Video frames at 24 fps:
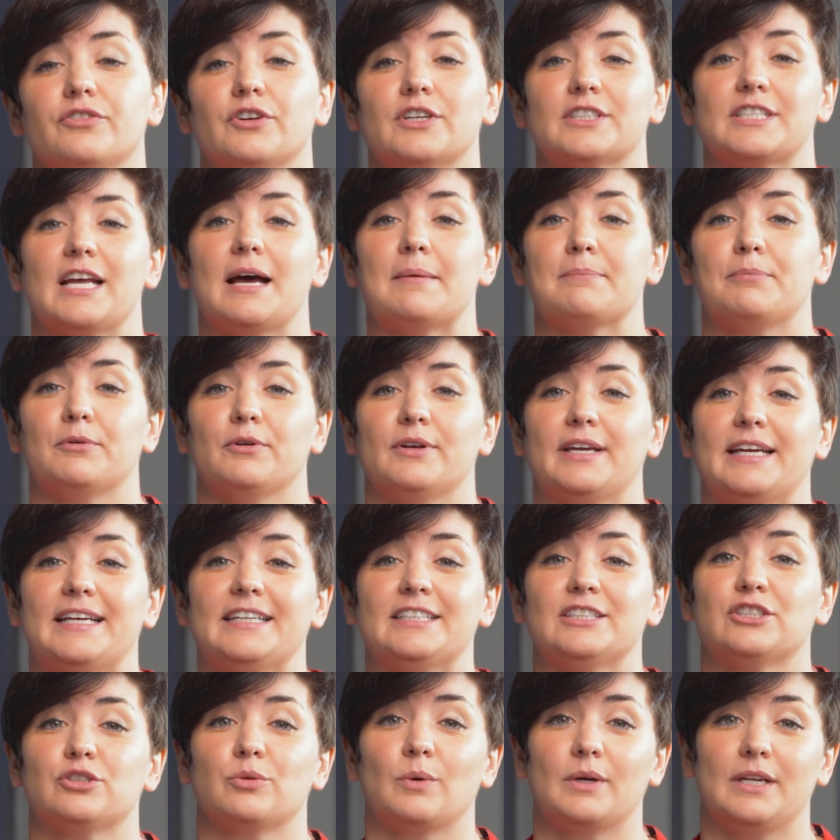for example,
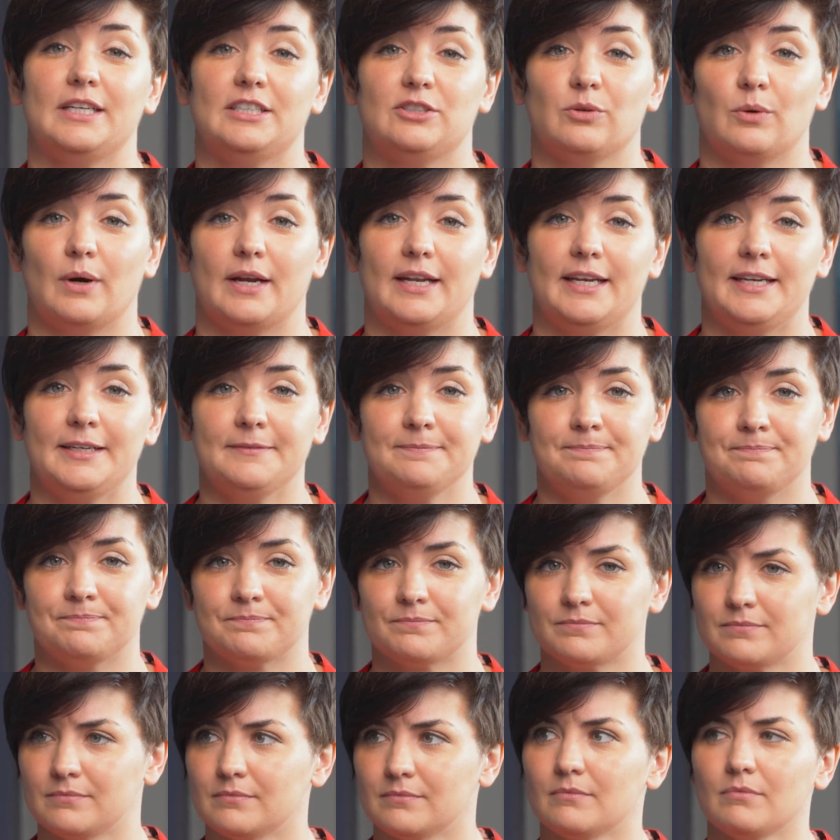in 2020,
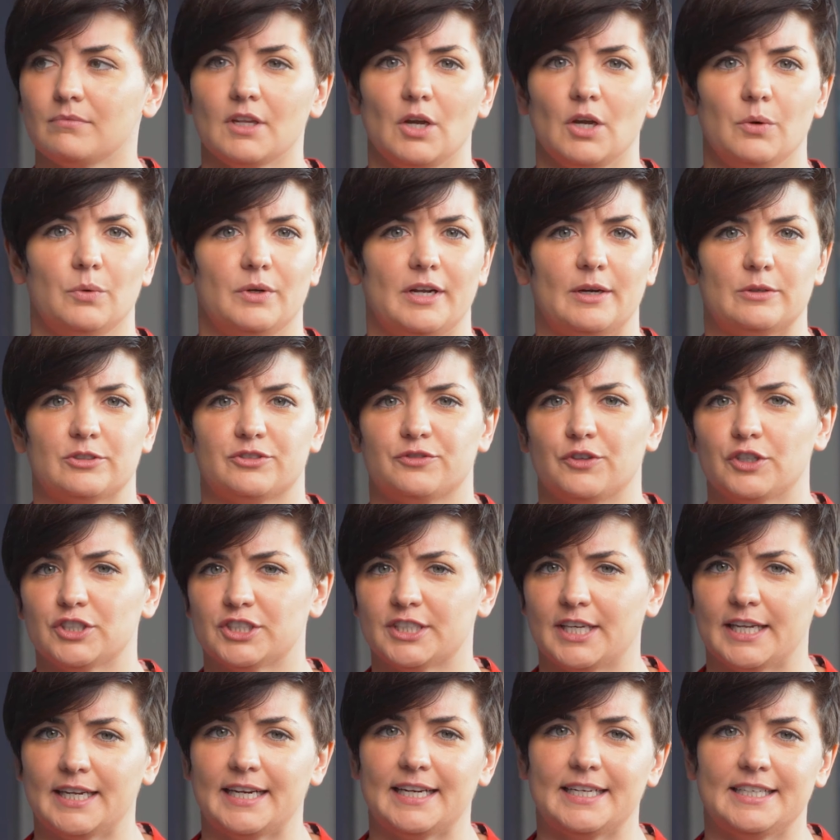when I was first
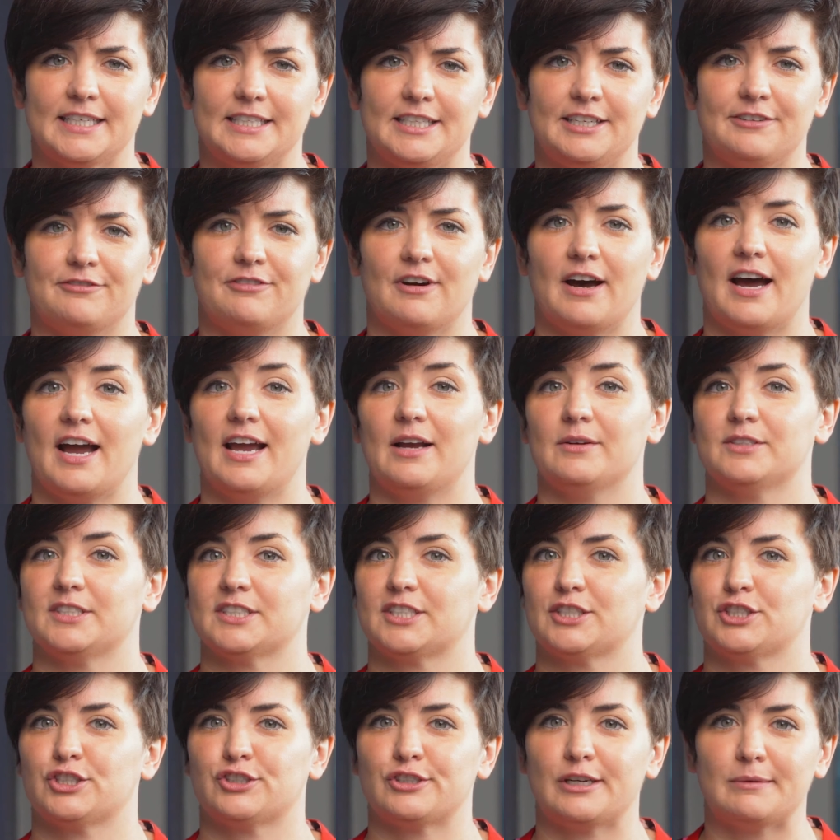getting into DeFi, I was
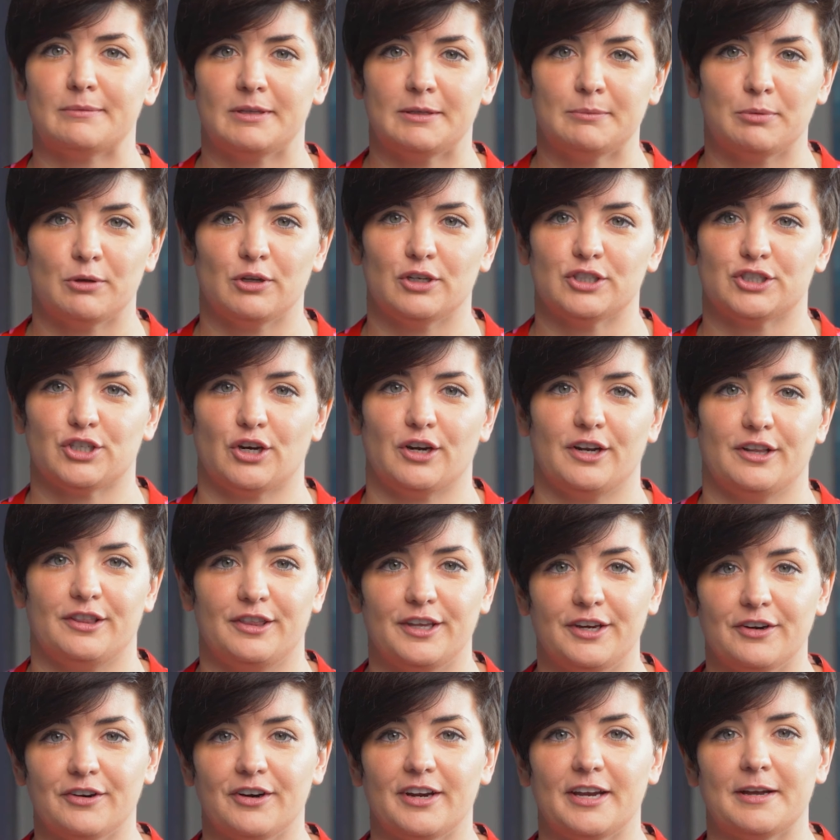extremely bullish on
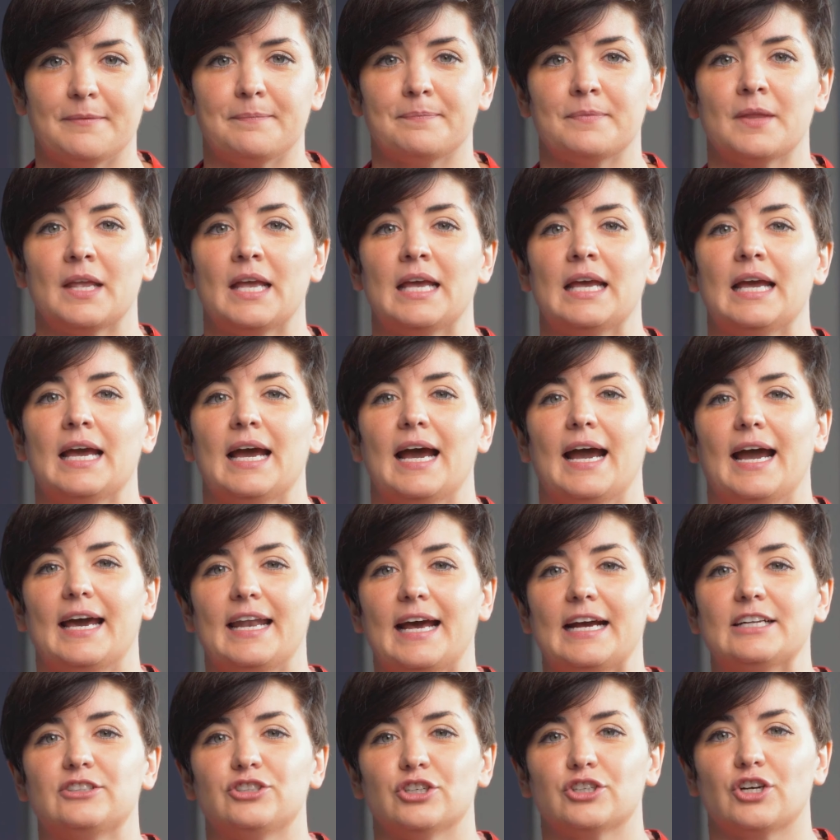Ethereum, and
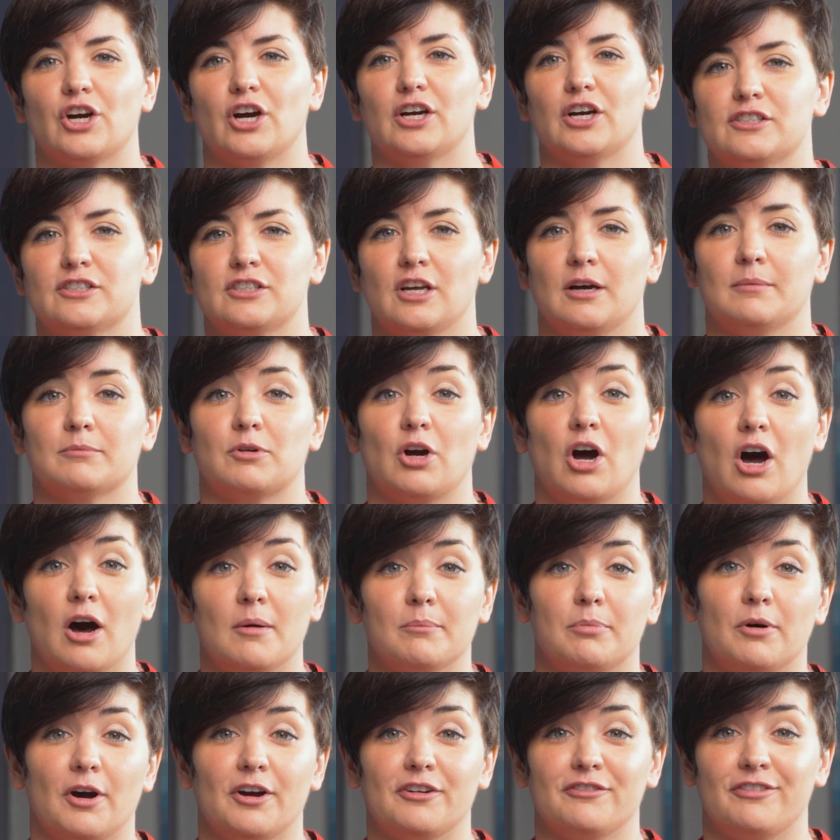I took some
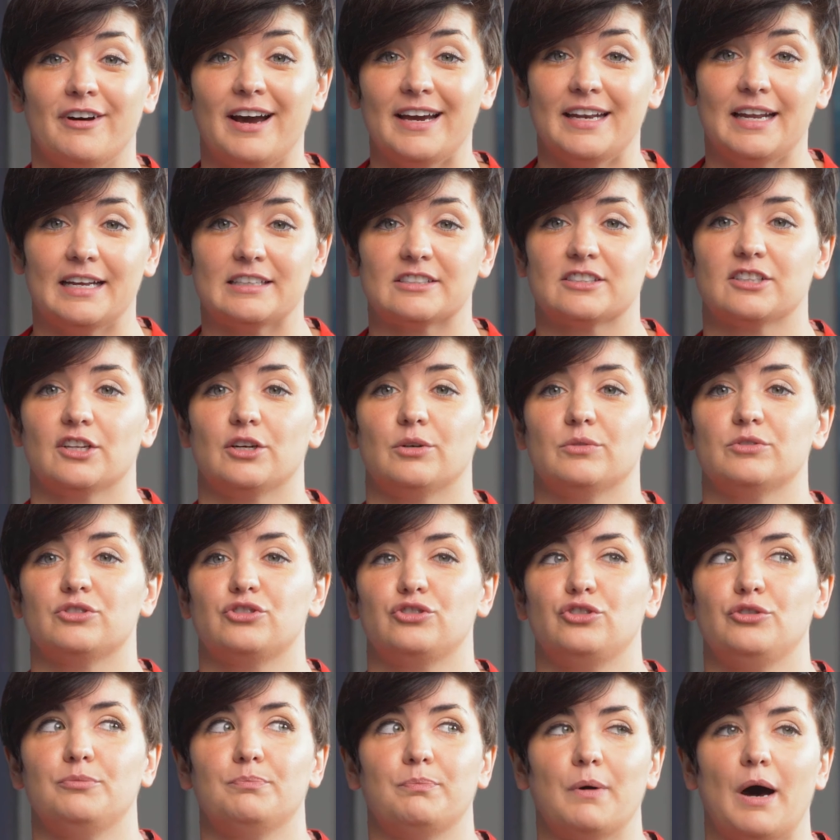compound finance loans
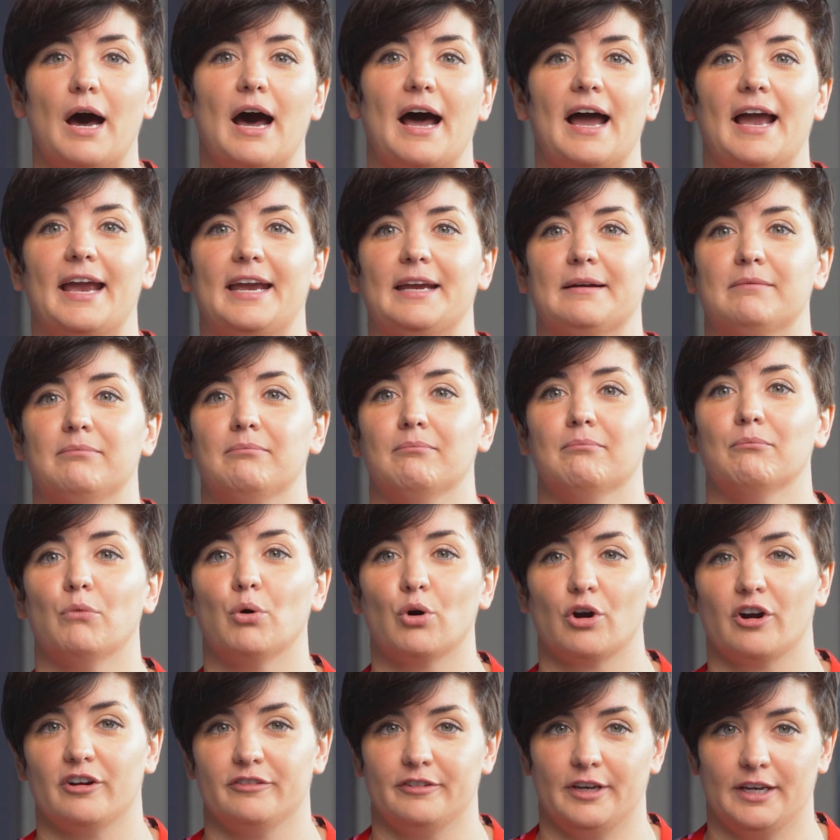to buy
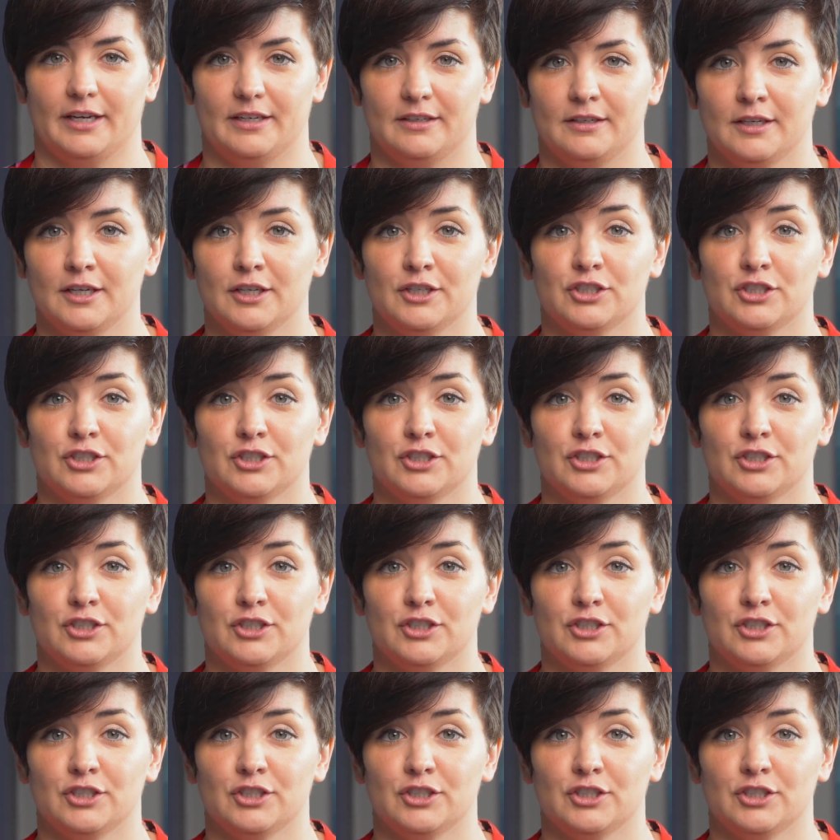more of it.